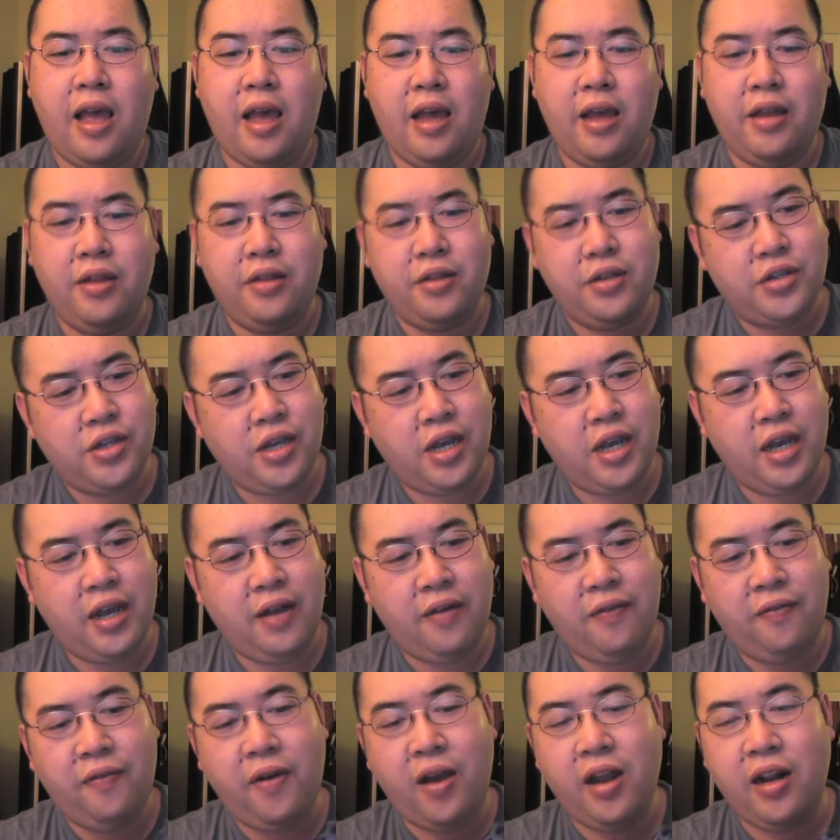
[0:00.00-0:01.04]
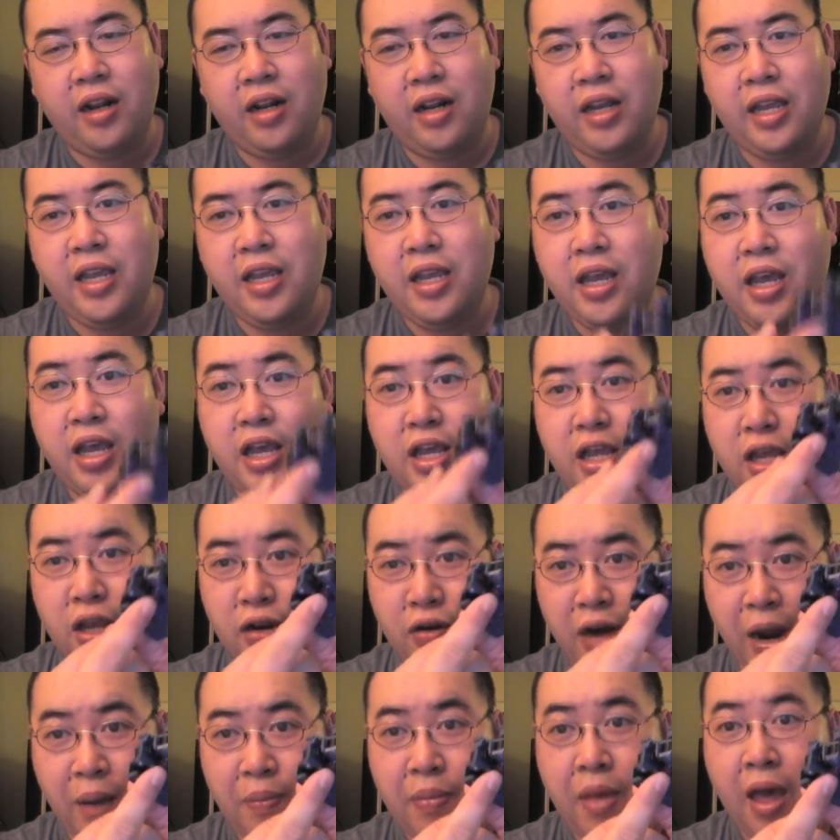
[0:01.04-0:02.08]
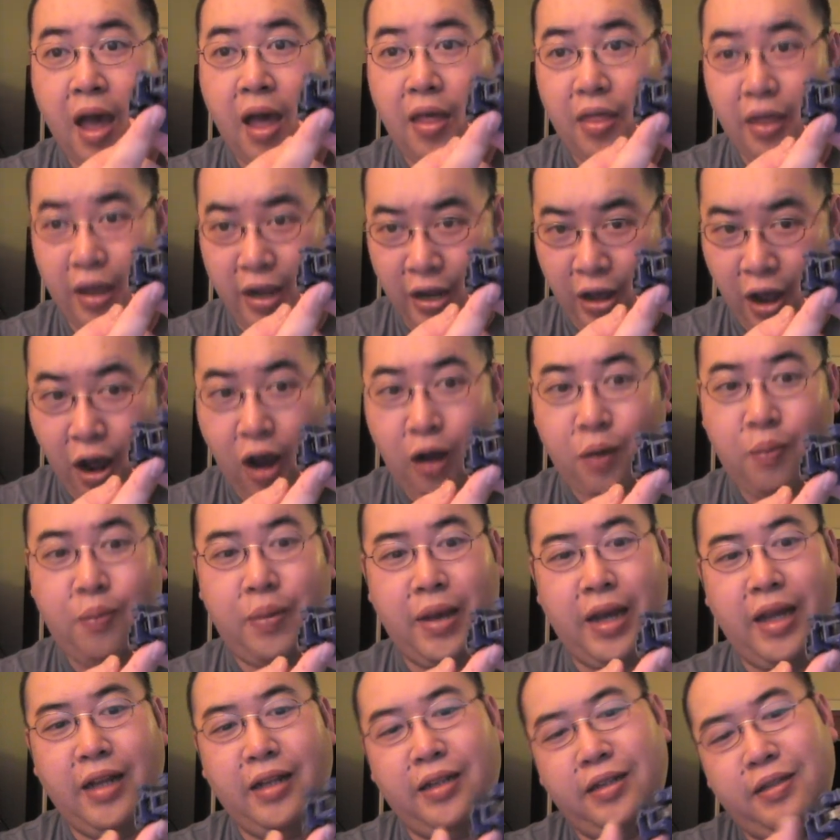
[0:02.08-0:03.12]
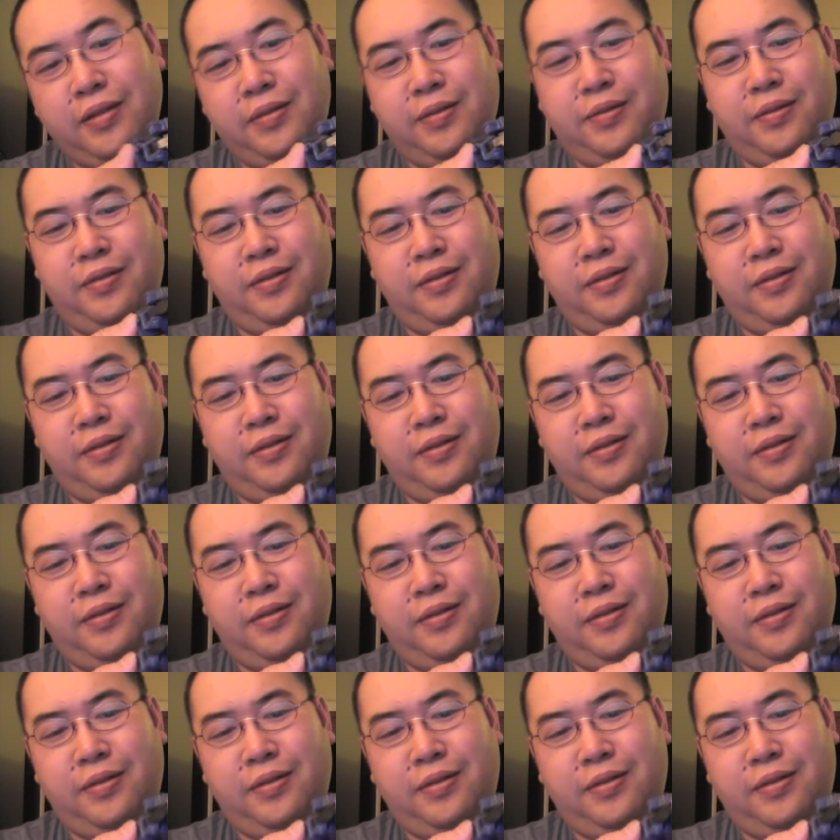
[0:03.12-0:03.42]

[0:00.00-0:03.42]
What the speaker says: And finally, you grab the cockpit.